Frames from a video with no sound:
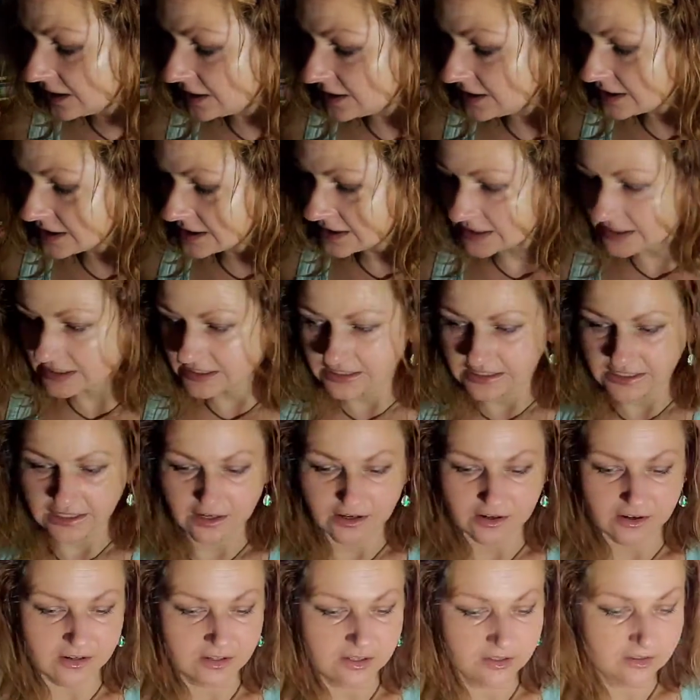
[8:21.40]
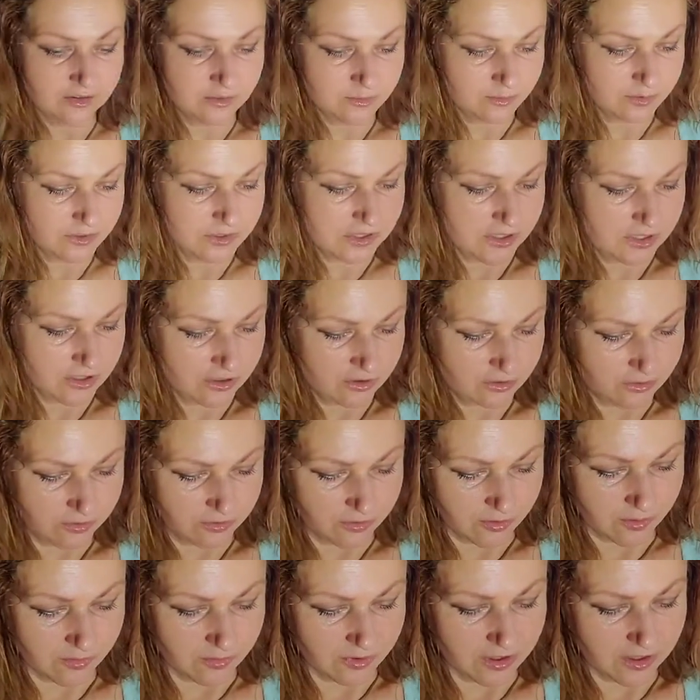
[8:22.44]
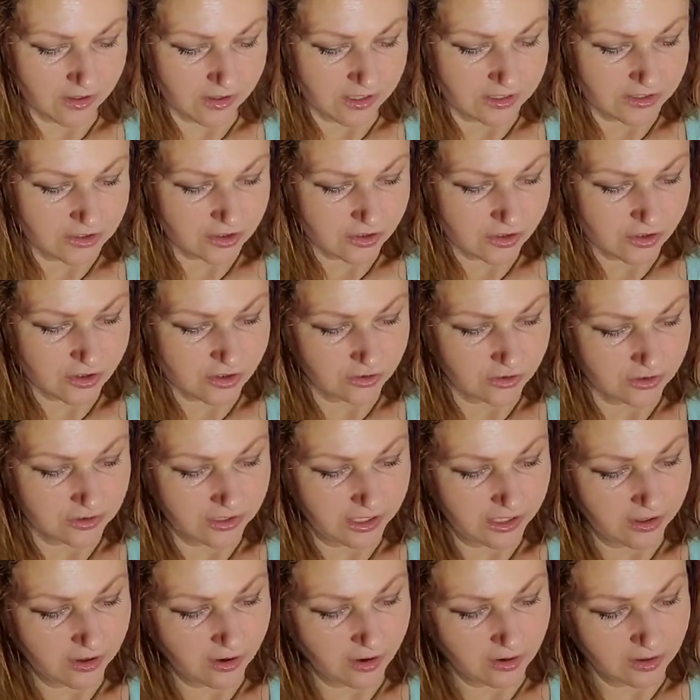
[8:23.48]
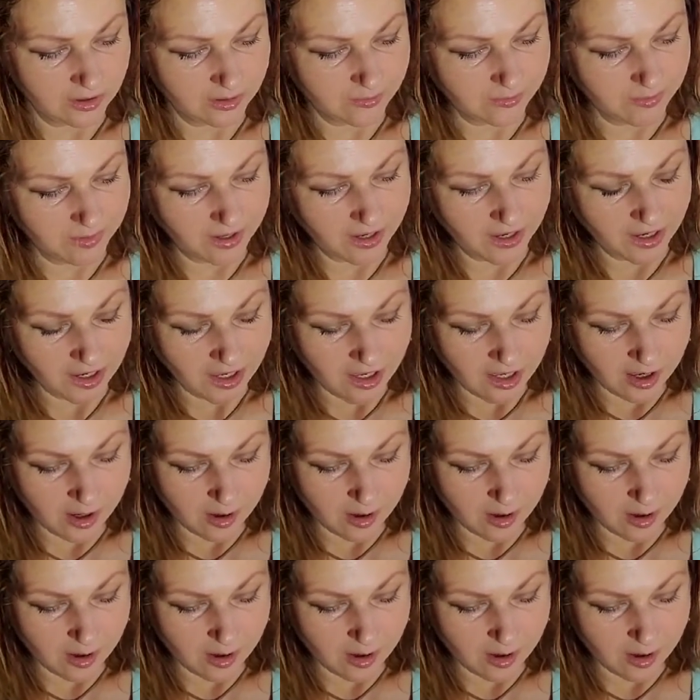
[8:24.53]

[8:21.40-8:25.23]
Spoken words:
this is the composition from collection John and R.V.